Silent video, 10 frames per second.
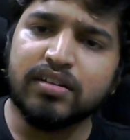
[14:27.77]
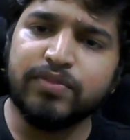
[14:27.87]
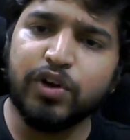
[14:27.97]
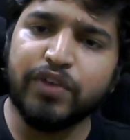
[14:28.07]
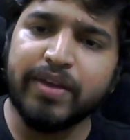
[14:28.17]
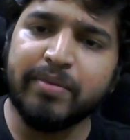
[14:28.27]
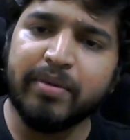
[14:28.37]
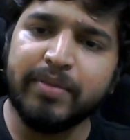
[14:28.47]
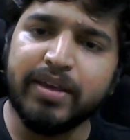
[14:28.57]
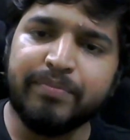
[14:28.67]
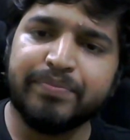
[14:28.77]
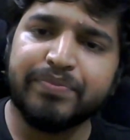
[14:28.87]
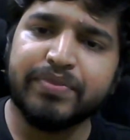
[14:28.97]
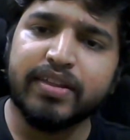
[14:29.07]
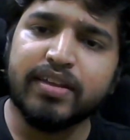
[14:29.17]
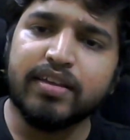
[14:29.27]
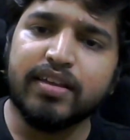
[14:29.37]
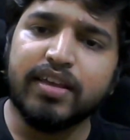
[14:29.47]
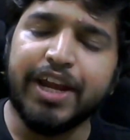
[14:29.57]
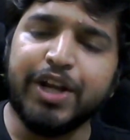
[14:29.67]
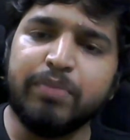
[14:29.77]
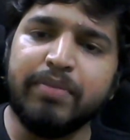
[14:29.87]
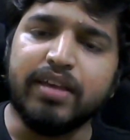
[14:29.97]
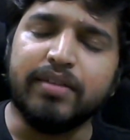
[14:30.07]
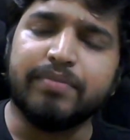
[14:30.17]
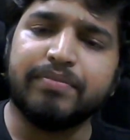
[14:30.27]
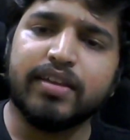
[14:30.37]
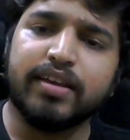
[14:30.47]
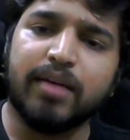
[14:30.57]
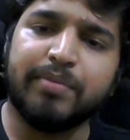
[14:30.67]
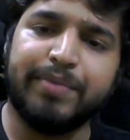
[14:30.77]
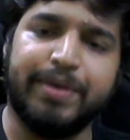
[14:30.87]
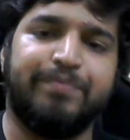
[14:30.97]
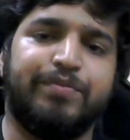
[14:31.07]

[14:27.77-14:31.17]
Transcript: floor of A by B into B comma B.